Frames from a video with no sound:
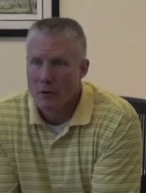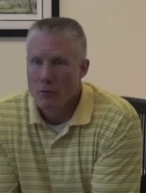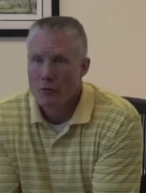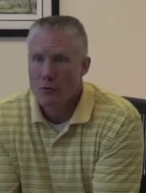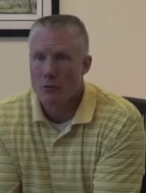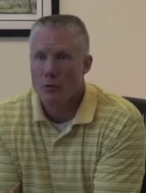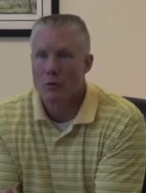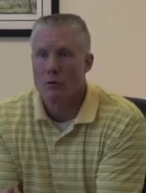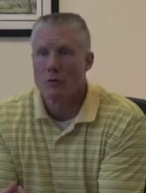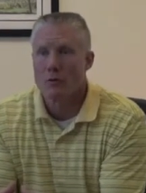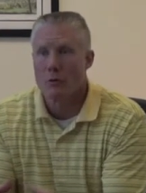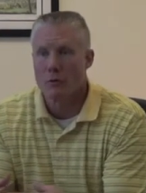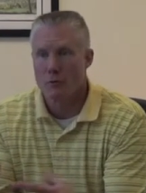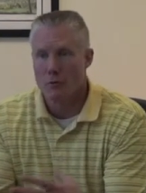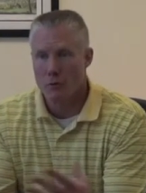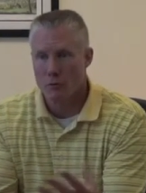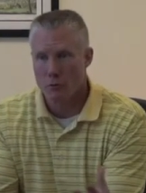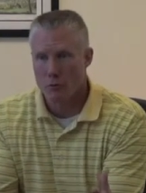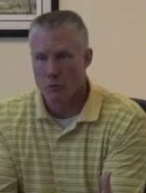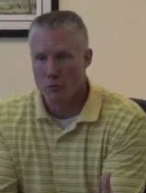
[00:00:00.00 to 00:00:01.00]
So the
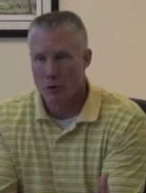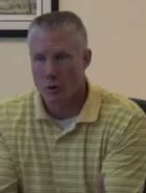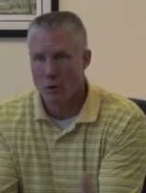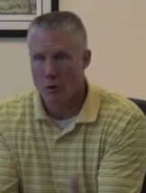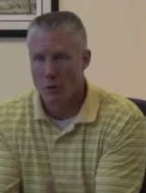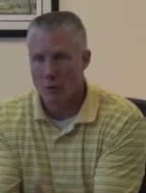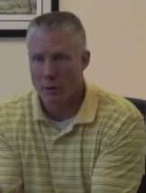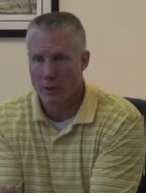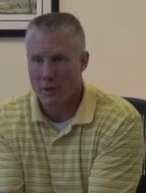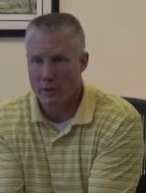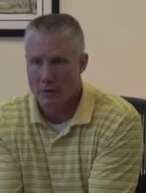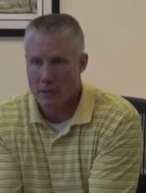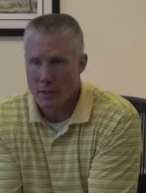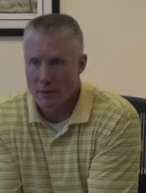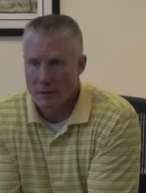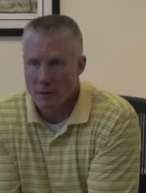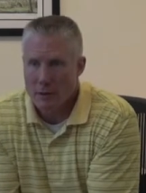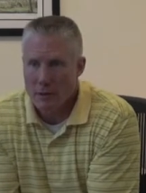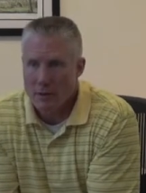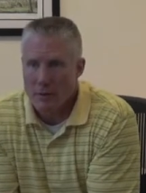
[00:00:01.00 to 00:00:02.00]
university has grown. We had
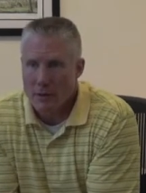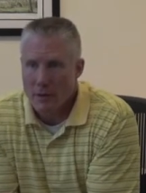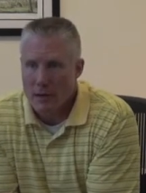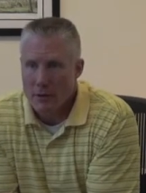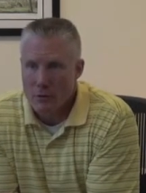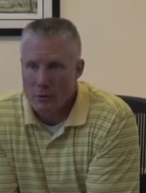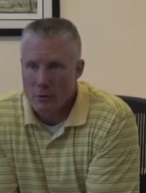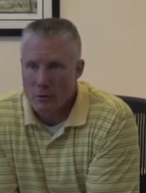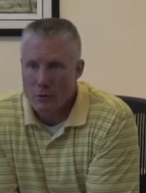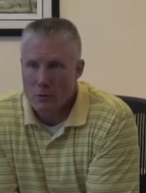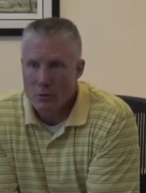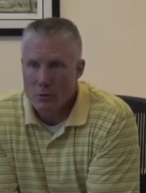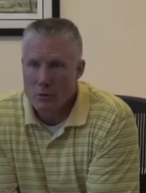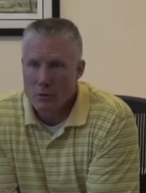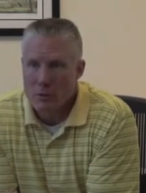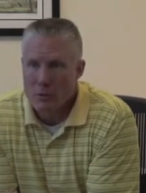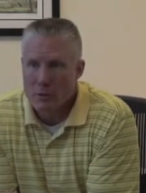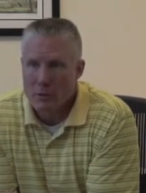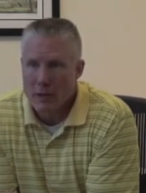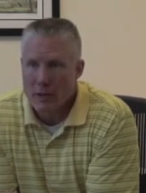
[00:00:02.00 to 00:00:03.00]
17,000
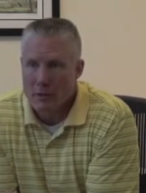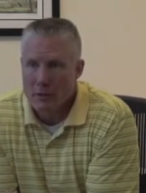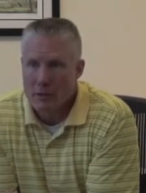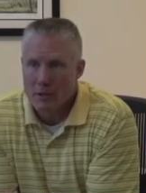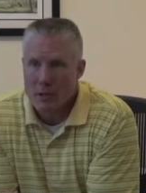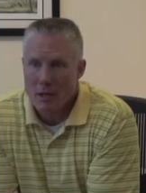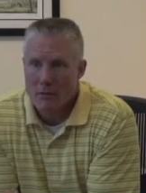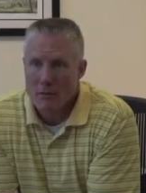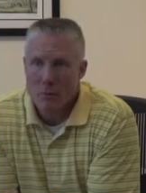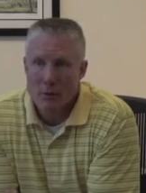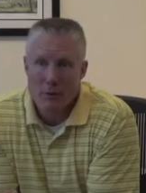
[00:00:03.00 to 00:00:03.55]
students in 97.